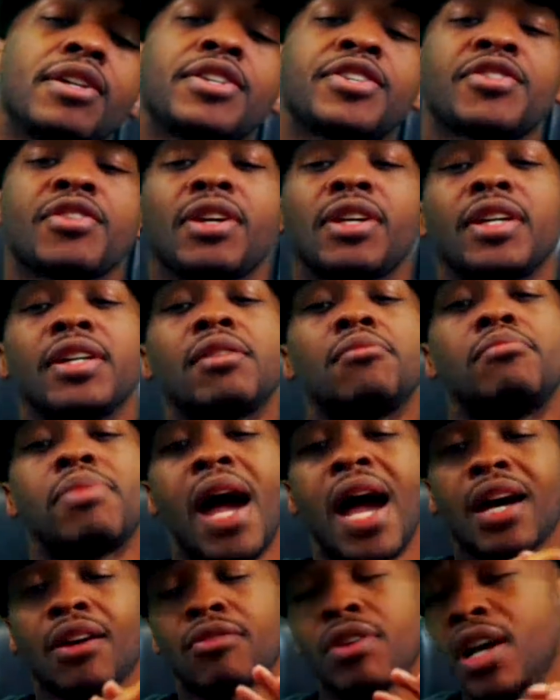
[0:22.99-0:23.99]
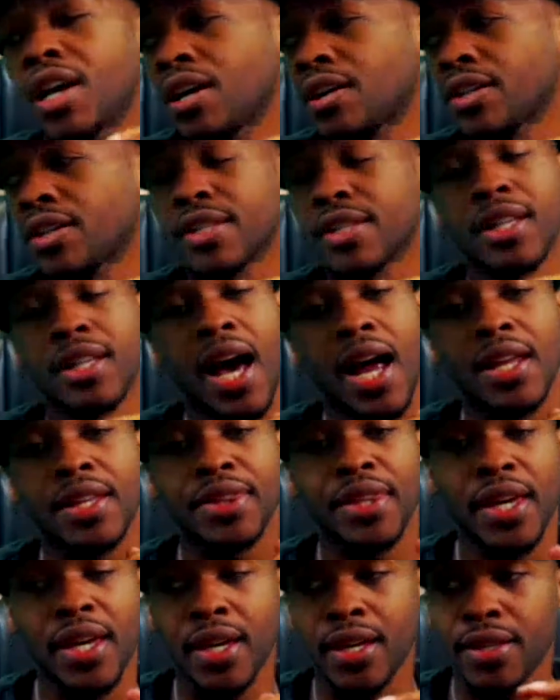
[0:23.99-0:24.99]
trail in the background. There's a lot of
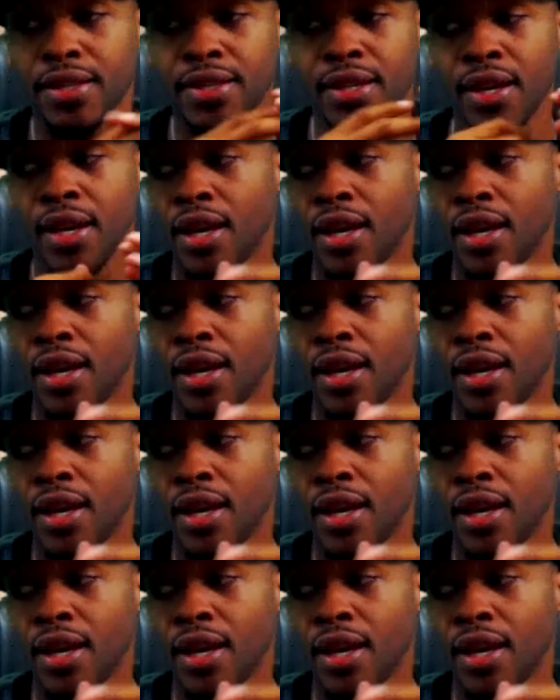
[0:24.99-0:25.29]
things.